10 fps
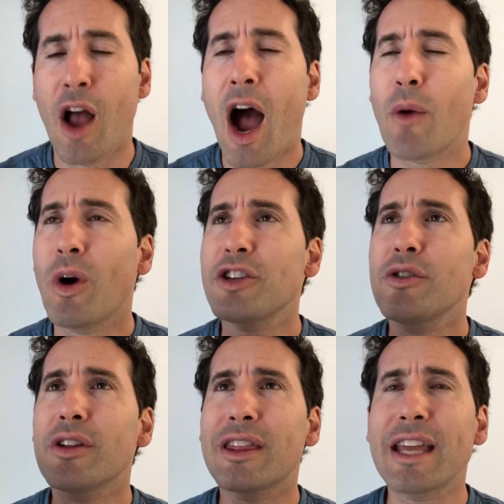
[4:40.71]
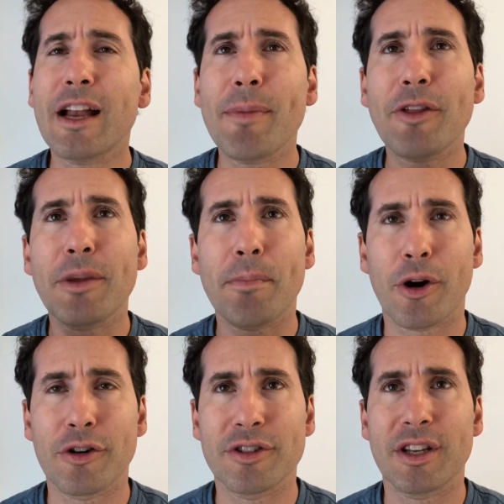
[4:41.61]
I want you to think about the
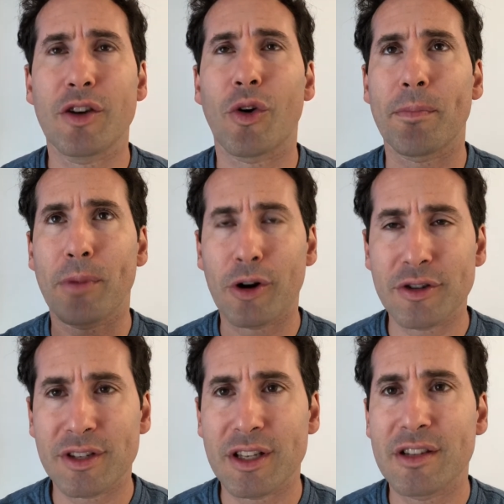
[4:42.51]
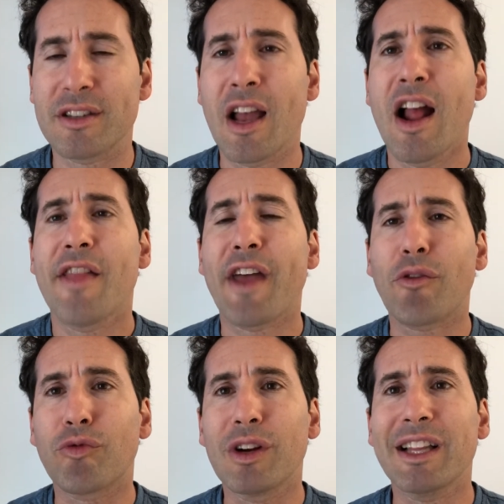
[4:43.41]
person or persons that
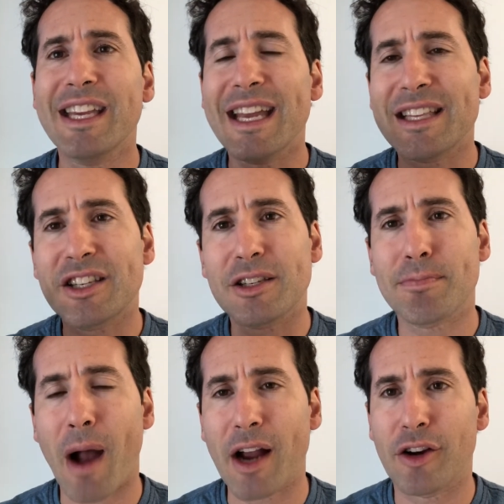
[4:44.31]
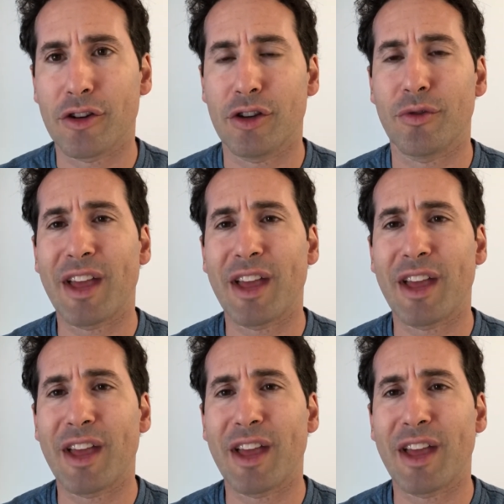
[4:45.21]
really inspire you,